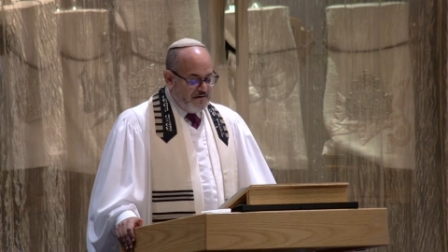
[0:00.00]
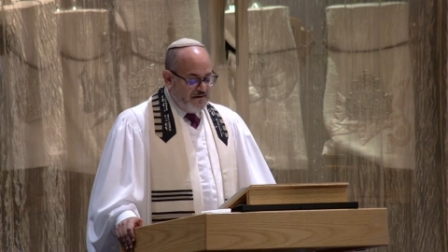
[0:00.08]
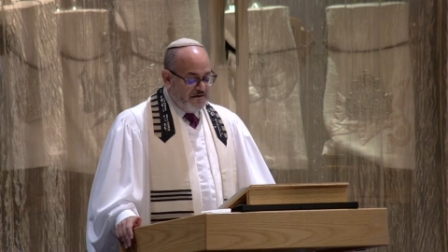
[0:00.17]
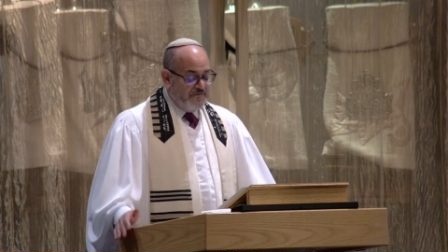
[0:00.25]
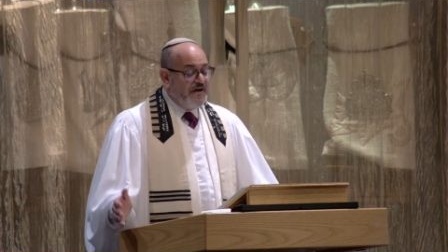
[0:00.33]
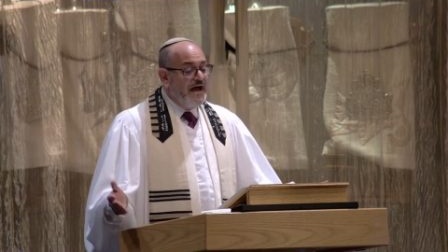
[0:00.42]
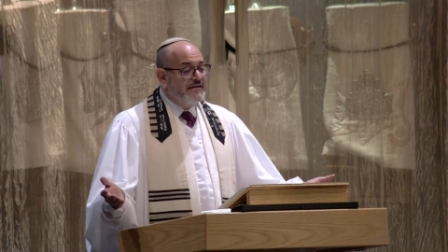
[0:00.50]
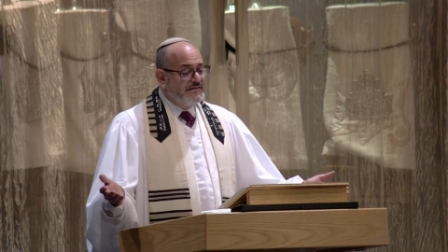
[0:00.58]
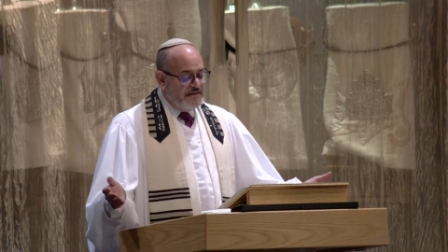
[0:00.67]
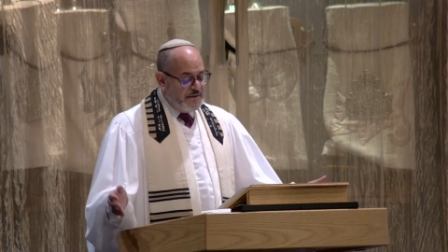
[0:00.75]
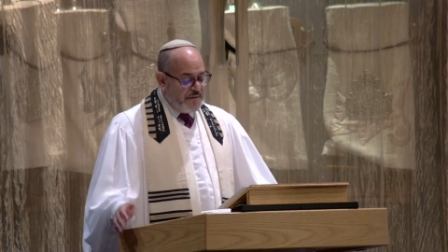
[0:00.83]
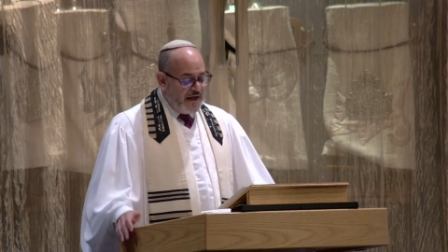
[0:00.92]
In fact,
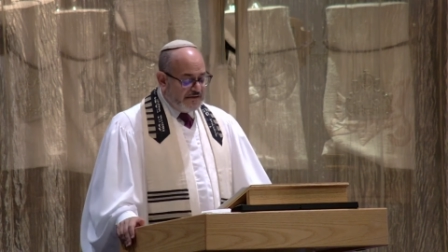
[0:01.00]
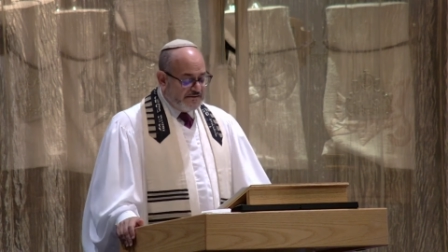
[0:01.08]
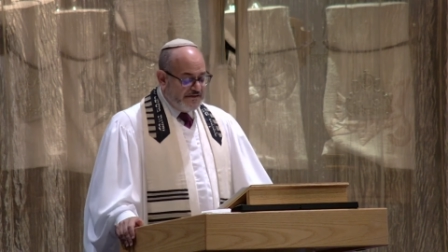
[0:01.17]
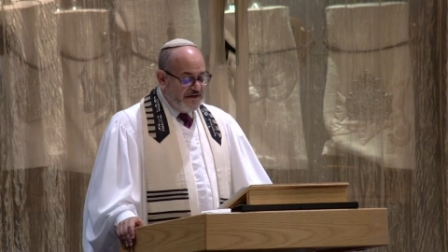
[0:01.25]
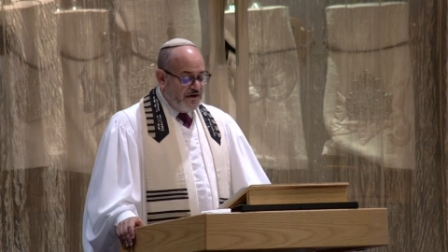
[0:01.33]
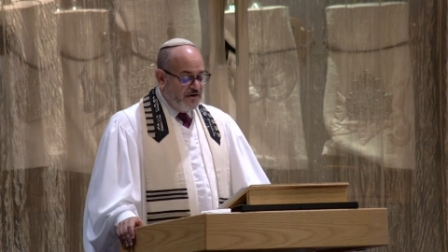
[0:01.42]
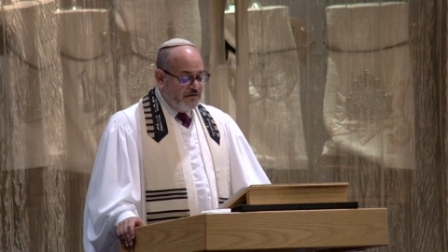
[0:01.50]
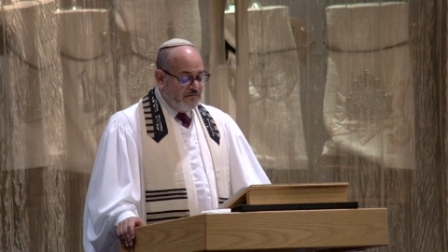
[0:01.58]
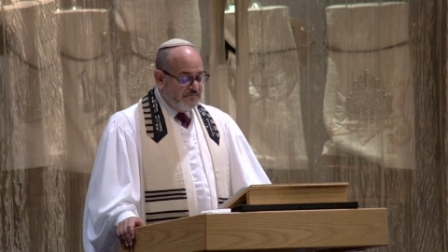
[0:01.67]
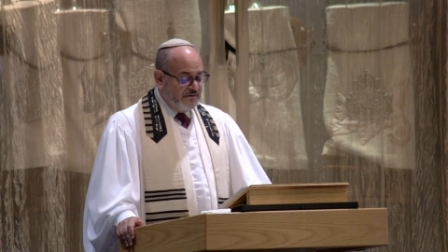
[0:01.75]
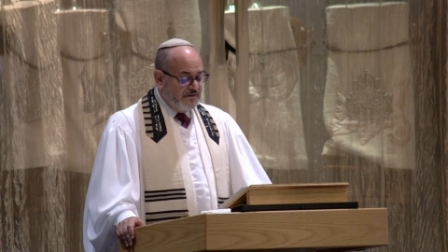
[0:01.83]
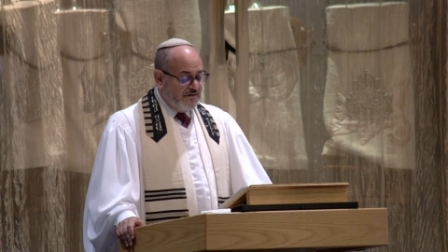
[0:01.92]
in the past year,
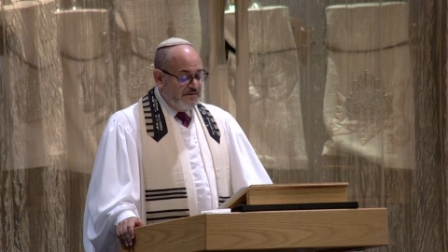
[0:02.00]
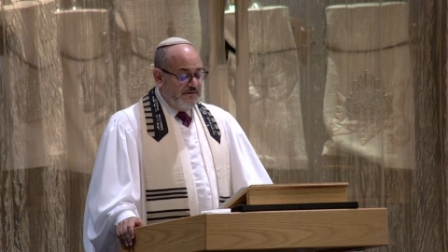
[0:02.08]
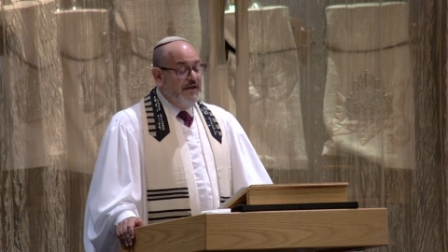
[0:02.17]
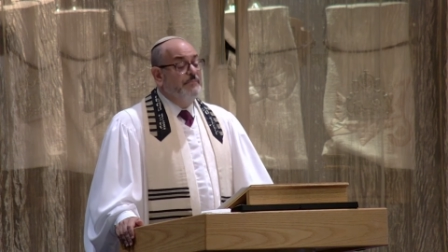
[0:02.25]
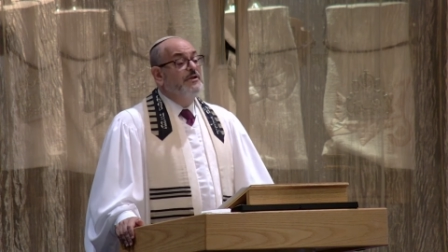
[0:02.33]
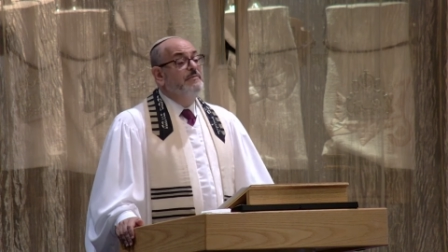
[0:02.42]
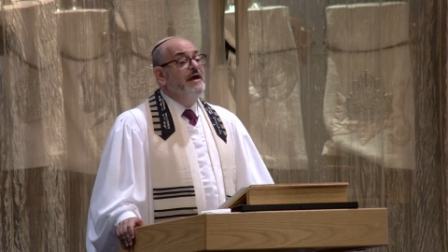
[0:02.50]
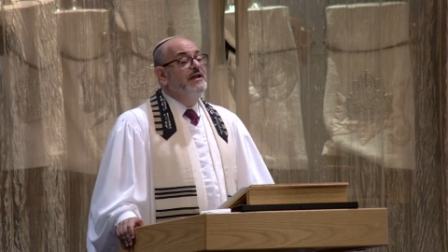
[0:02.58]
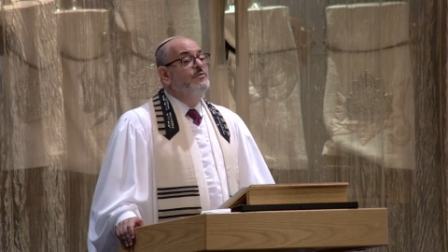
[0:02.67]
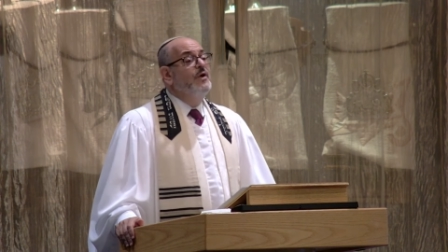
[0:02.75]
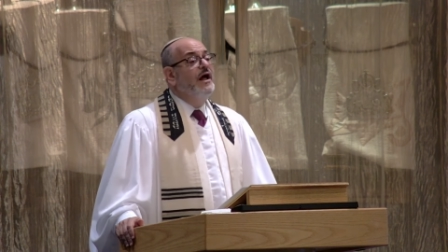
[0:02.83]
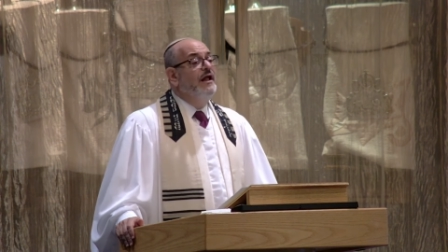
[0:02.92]
Temple
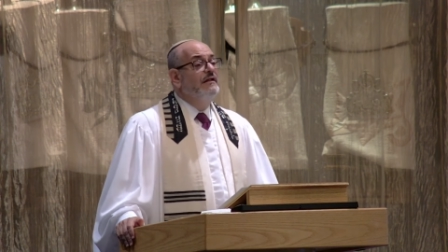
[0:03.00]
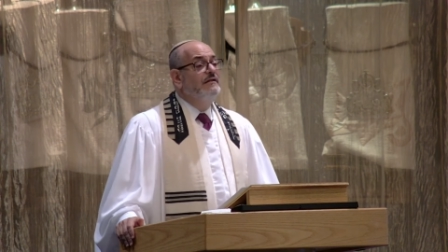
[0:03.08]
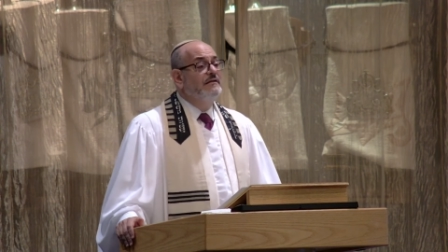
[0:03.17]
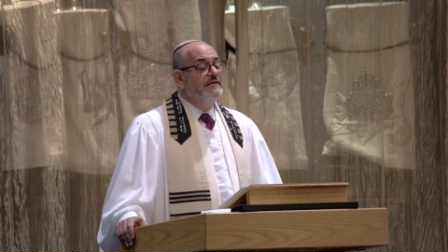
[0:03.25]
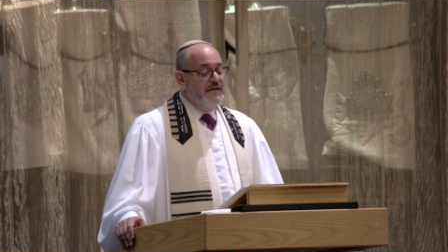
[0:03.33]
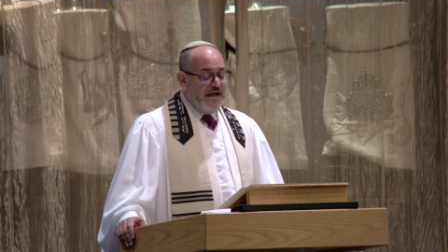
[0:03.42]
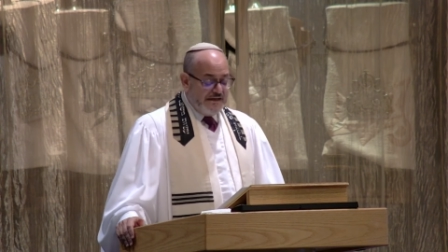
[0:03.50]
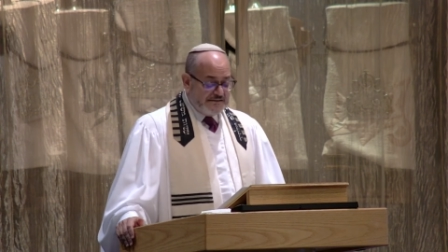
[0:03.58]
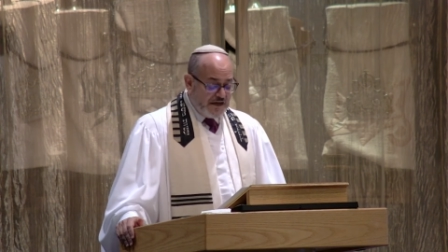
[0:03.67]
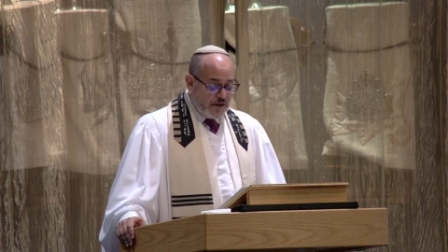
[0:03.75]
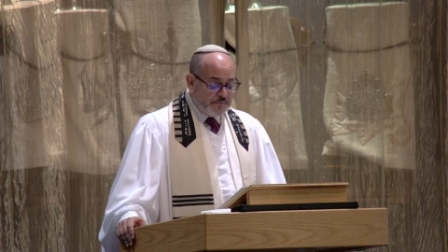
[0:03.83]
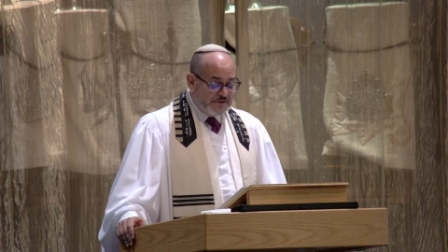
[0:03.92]
Emanu-El has
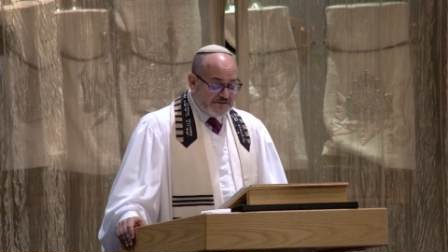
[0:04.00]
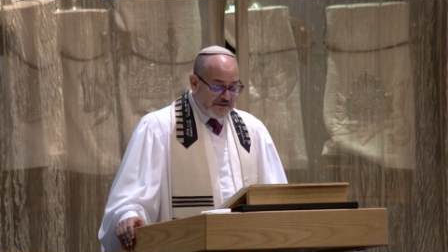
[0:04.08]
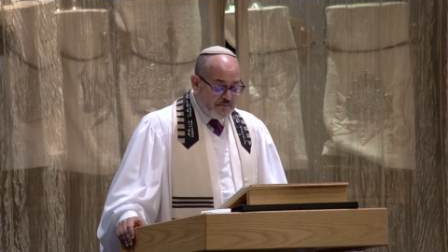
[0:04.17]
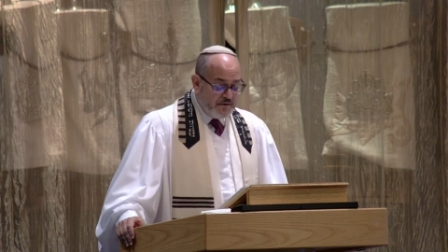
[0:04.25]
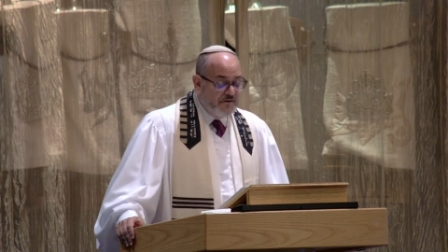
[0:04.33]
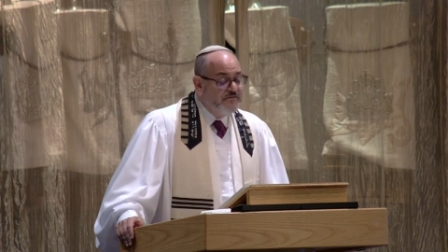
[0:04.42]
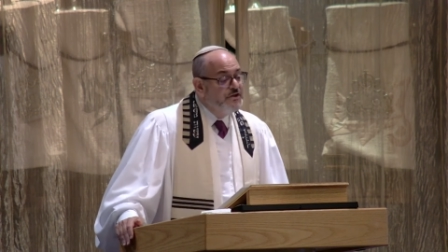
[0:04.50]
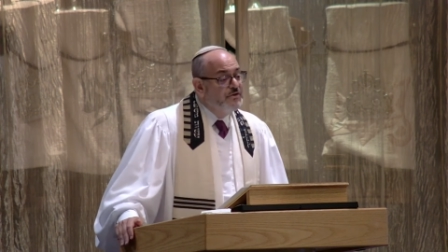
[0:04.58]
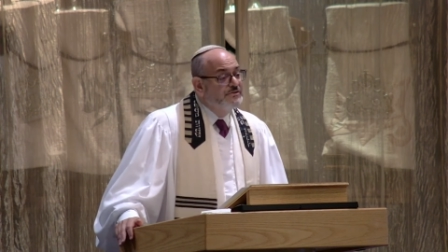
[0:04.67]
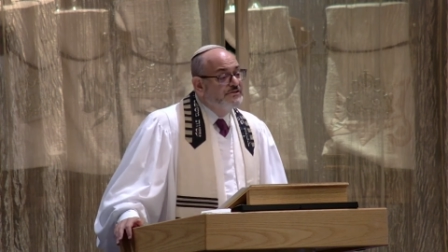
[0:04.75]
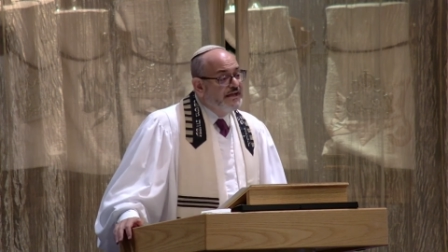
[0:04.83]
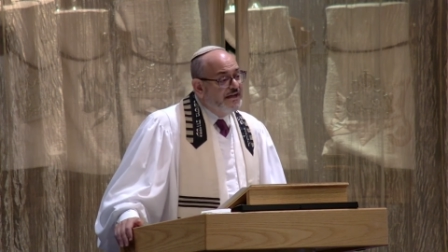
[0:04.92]
helped some of you
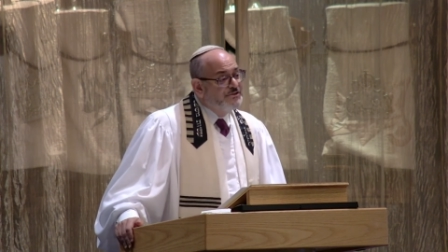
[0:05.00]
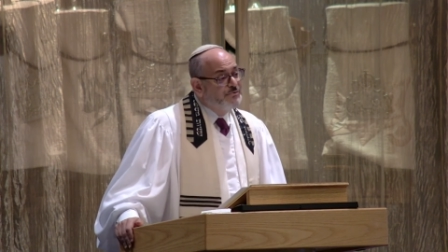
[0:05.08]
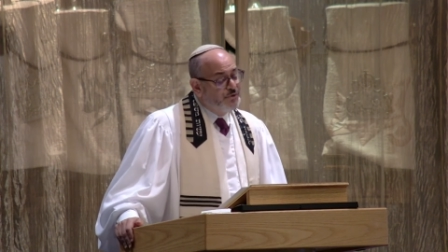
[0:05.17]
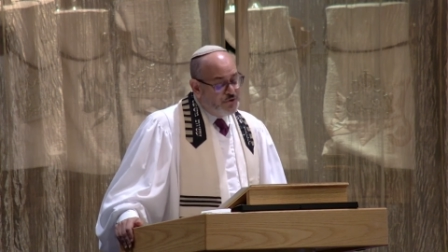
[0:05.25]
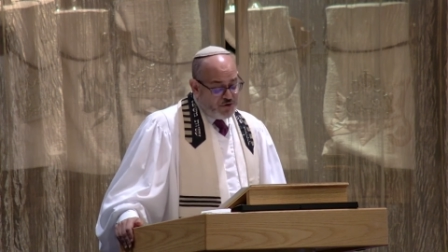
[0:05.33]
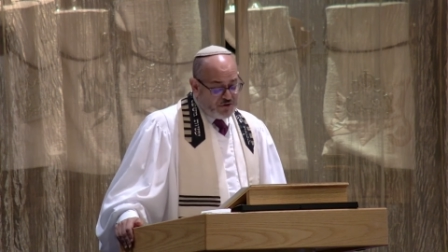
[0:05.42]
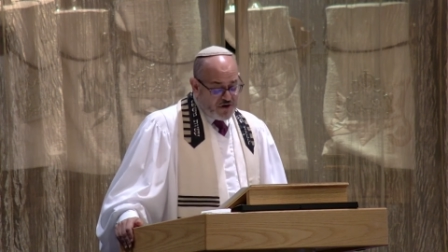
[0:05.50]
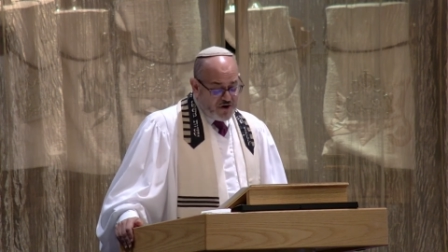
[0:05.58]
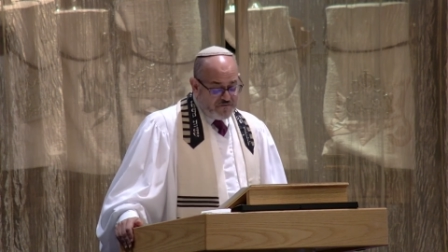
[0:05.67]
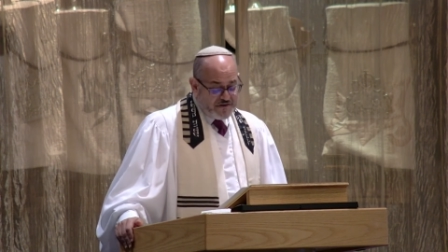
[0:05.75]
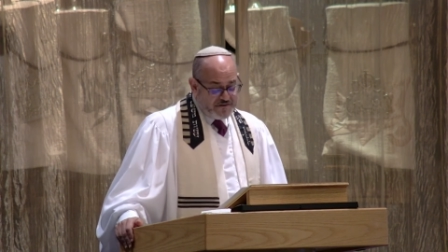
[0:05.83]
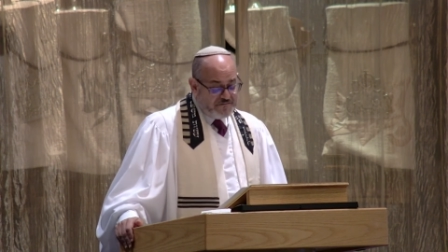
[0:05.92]
schedule your
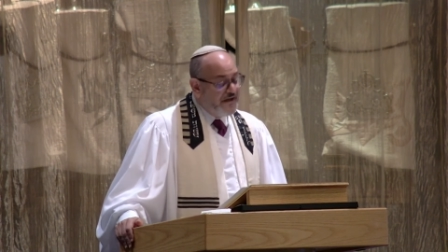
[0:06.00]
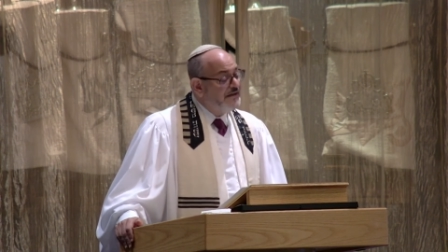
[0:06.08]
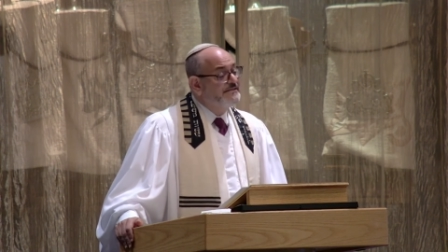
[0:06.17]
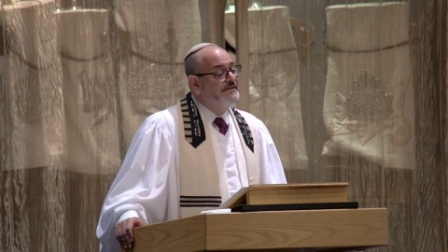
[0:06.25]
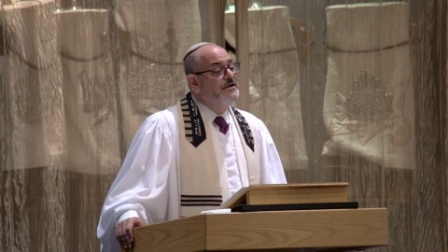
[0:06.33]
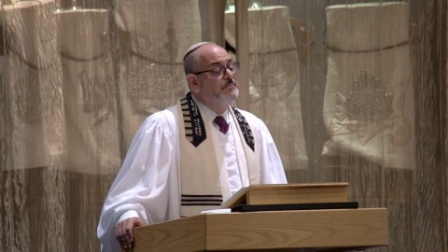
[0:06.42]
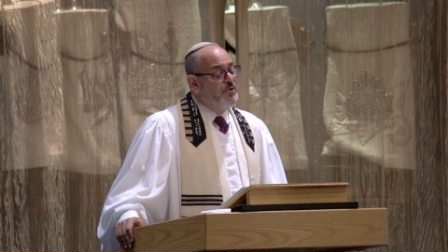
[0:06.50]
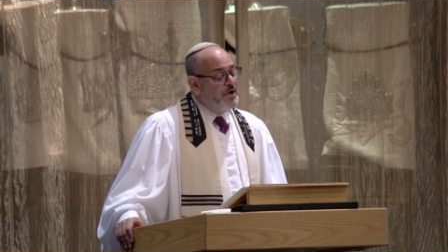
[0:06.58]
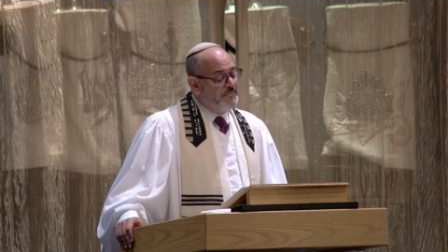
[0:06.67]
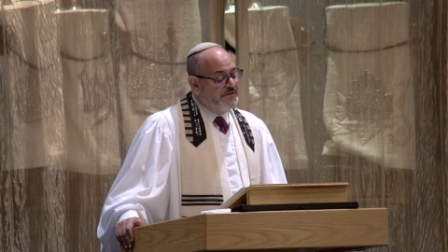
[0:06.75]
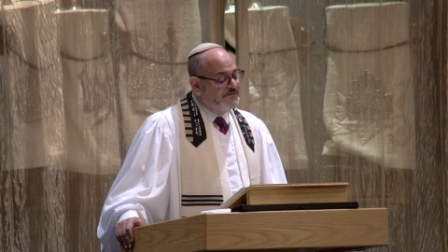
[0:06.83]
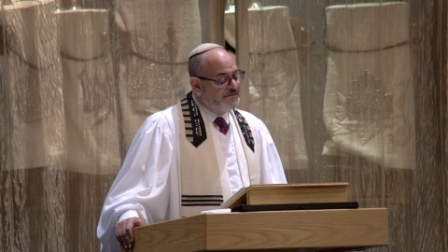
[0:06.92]
COVID vaccine
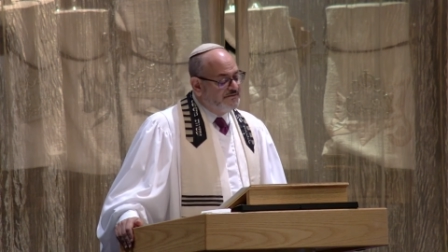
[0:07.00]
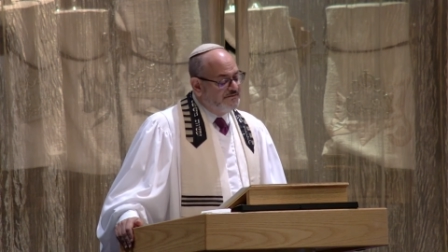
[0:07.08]
appointments.